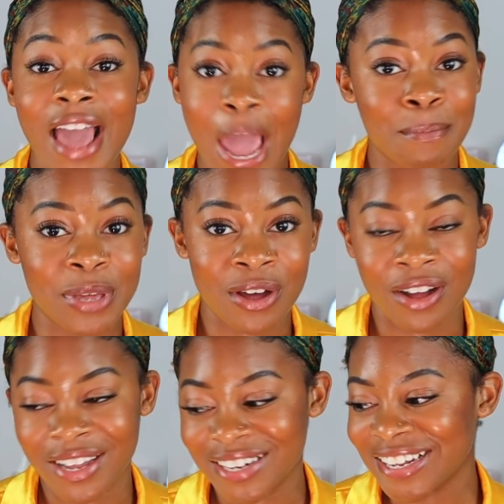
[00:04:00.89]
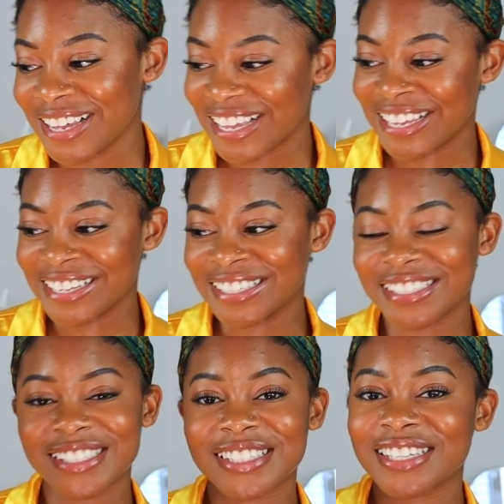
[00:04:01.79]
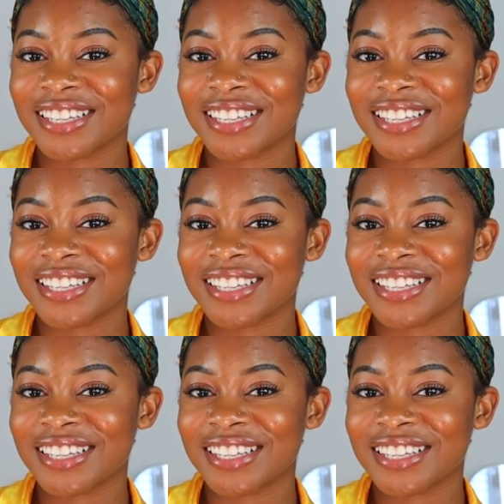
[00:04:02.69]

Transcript: and beyond is,